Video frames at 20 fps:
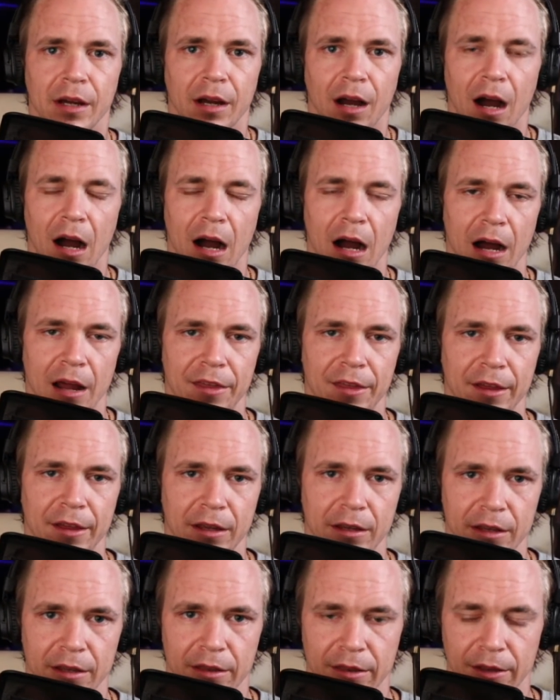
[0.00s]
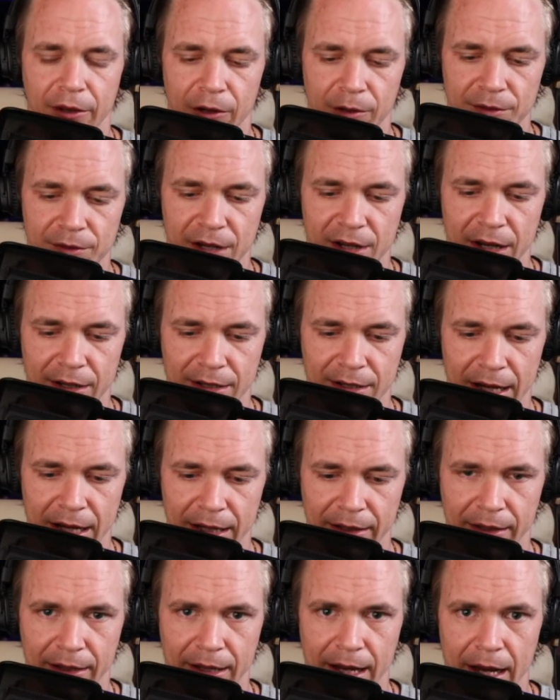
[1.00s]
I think Ethereum's kind of
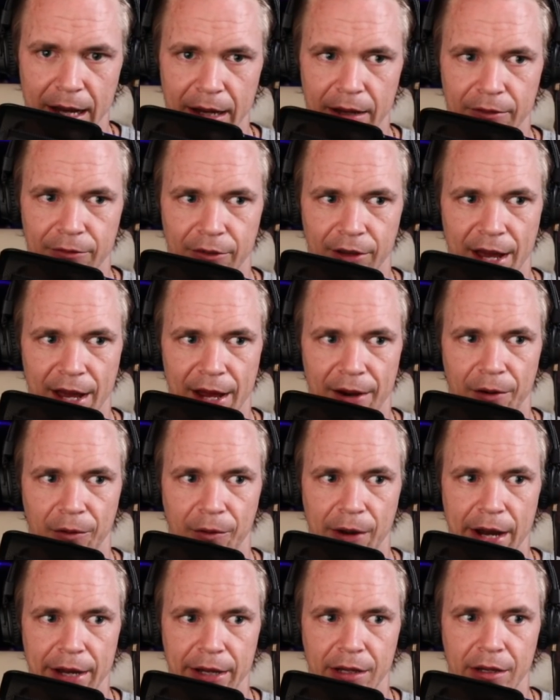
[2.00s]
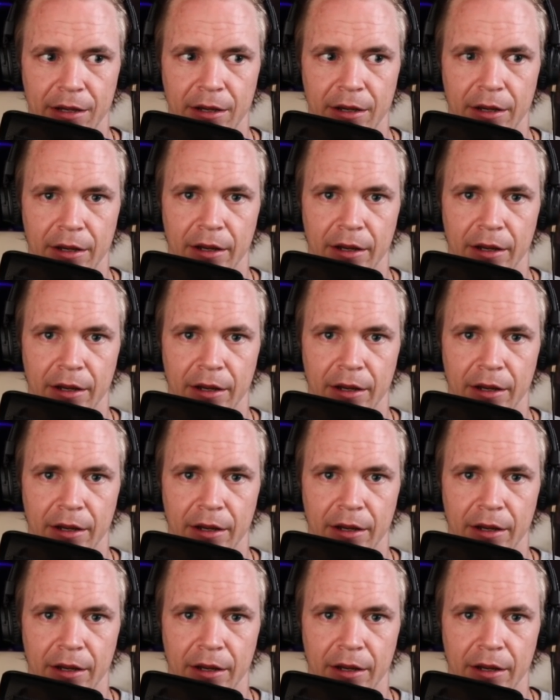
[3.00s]
taken the cake for that already,